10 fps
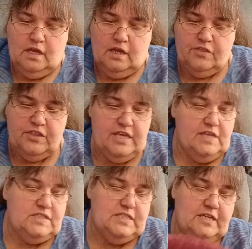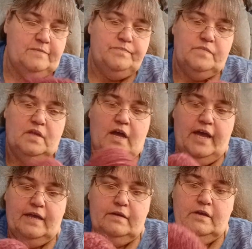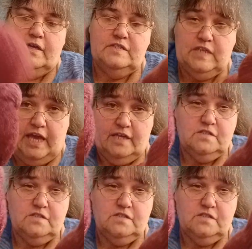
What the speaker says: This is Hank's